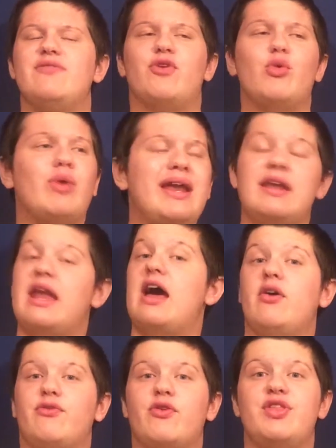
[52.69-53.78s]
for right
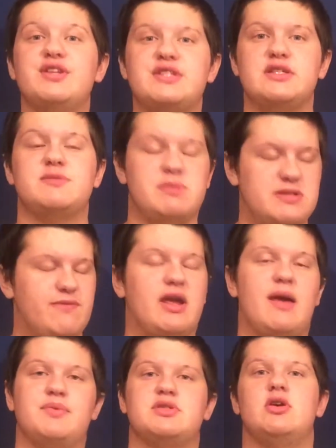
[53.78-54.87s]
now, for this specific
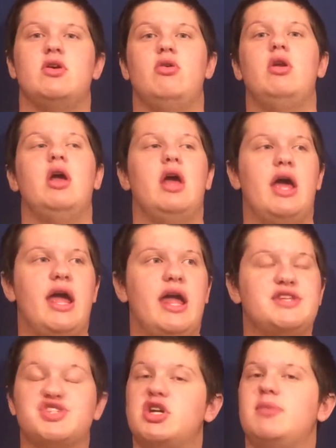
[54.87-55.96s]
episode,
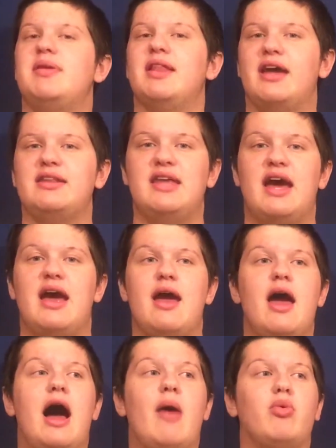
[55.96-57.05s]
it's gonna be like that.
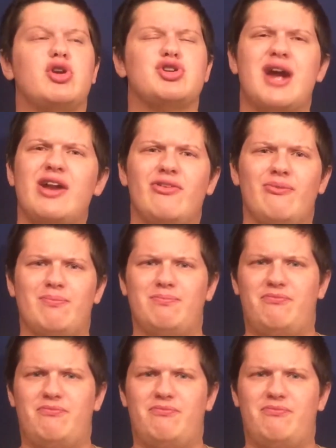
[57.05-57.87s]
I'm gonna try to